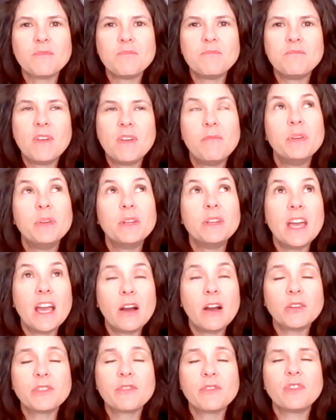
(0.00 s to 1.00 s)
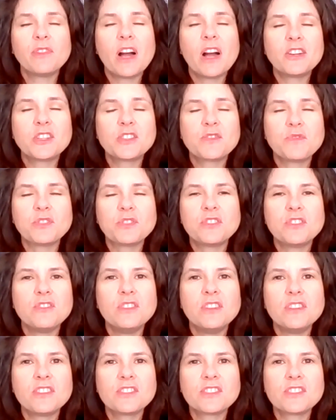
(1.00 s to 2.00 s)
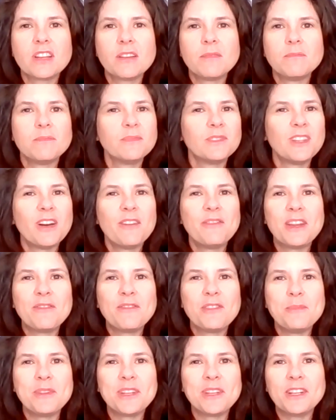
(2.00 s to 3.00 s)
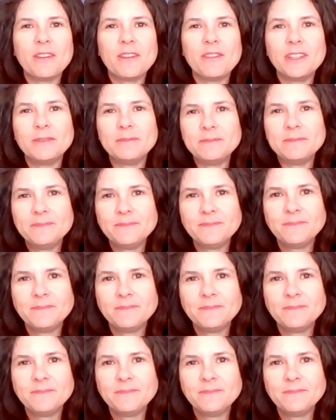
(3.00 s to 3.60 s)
I've been now at the Flyers for 2 years, and I'm loving every minute of it.